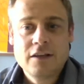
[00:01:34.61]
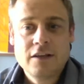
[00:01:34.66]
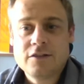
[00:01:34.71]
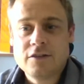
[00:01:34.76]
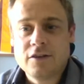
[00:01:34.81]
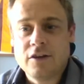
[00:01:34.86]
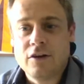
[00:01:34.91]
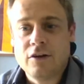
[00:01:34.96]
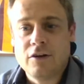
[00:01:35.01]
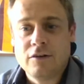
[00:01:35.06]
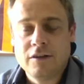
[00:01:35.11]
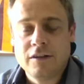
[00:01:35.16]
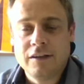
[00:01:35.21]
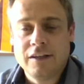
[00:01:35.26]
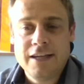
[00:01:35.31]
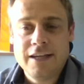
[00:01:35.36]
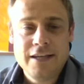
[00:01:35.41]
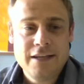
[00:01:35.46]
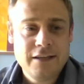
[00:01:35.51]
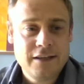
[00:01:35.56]
So
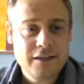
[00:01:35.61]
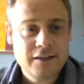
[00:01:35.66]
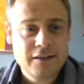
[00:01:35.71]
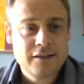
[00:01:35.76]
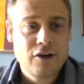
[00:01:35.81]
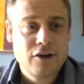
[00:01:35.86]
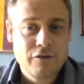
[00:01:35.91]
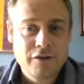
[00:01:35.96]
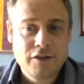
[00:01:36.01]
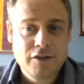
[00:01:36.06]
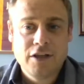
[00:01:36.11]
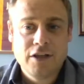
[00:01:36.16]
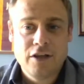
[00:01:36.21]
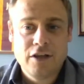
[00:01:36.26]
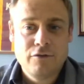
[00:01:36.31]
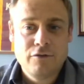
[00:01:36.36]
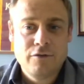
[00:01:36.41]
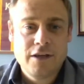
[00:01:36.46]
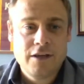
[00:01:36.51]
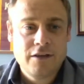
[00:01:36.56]
Lee, over to
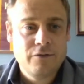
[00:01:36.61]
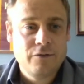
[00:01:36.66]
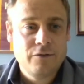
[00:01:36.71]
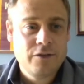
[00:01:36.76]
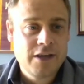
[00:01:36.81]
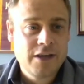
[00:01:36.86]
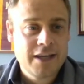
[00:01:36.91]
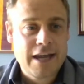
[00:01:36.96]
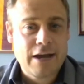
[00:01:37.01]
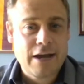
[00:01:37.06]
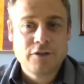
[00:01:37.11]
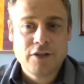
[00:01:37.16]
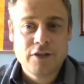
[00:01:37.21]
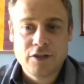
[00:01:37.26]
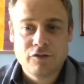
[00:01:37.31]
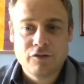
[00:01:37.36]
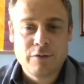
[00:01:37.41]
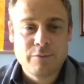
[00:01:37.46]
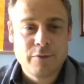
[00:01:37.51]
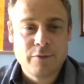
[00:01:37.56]
you. The
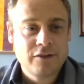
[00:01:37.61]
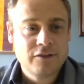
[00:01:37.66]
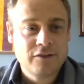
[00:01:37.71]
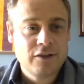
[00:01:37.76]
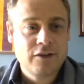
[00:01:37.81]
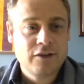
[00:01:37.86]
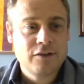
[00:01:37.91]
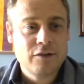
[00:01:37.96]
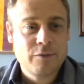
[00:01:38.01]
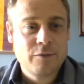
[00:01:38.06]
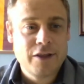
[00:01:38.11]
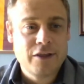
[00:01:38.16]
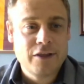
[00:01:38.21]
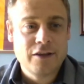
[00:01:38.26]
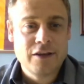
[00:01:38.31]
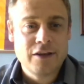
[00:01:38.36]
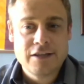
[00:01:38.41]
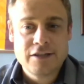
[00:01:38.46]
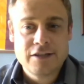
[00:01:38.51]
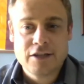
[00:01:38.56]
accounting treatment is the bit
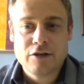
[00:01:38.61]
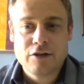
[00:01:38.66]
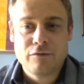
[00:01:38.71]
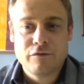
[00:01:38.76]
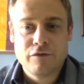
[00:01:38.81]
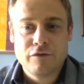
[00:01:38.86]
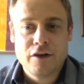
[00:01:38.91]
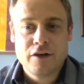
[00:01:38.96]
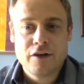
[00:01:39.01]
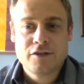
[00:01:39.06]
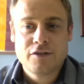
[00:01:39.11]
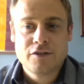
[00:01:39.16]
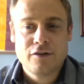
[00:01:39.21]
that needs to come first.